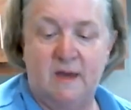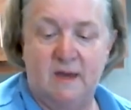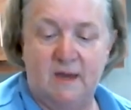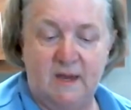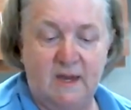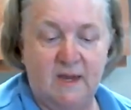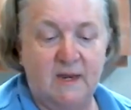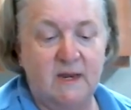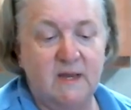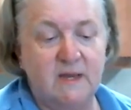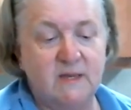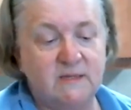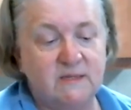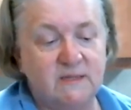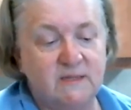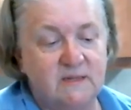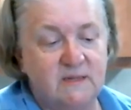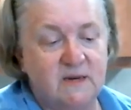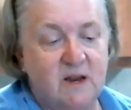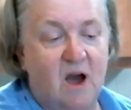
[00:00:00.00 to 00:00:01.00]
It
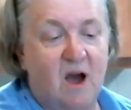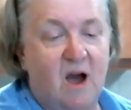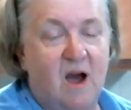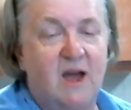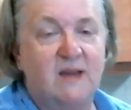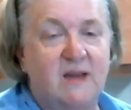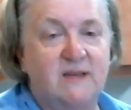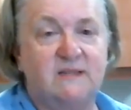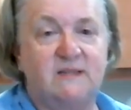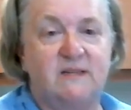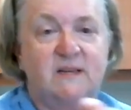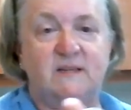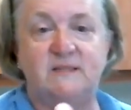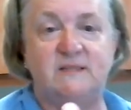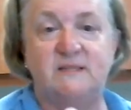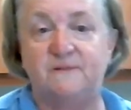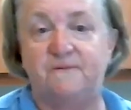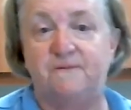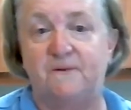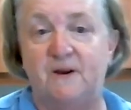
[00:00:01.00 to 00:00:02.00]
is not
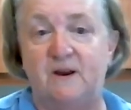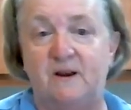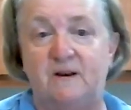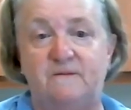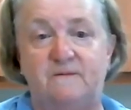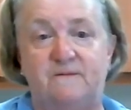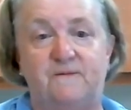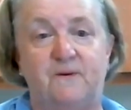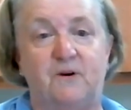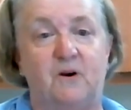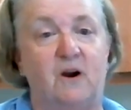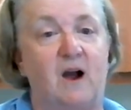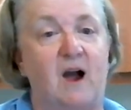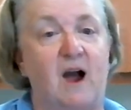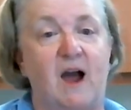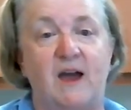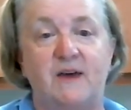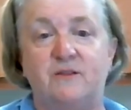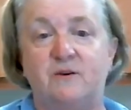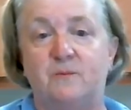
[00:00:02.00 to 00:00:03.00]
different for
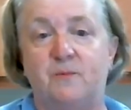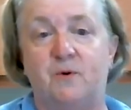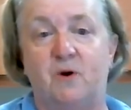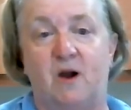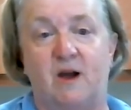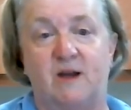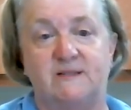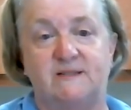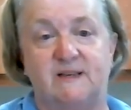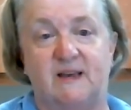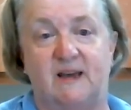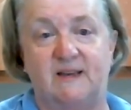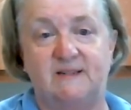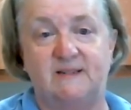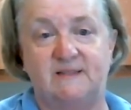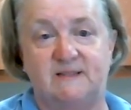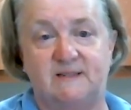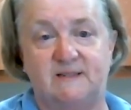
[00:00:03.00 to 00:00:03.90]
either process.